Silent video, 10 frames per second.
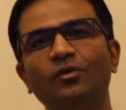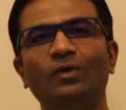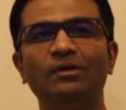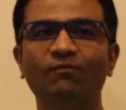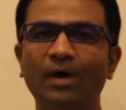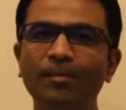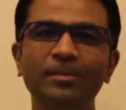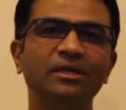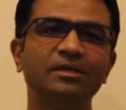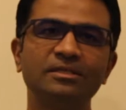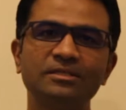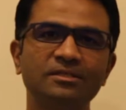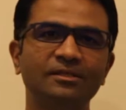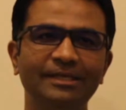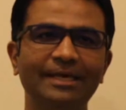While farming
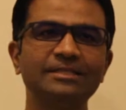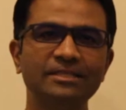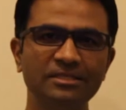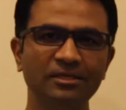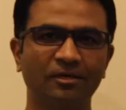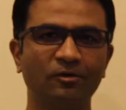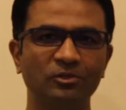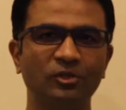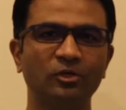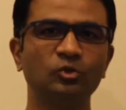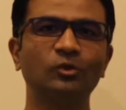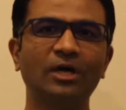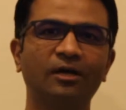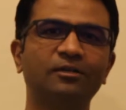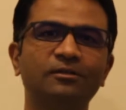is the existing accounts, you have to
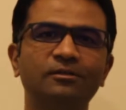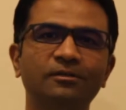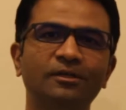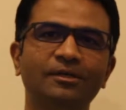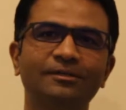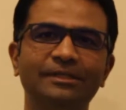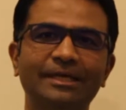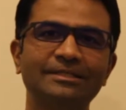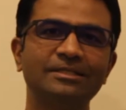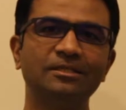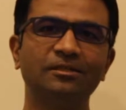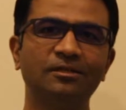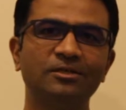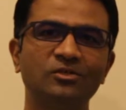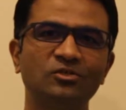garner the existing
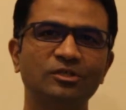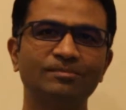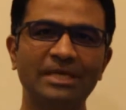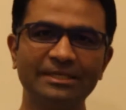relationships,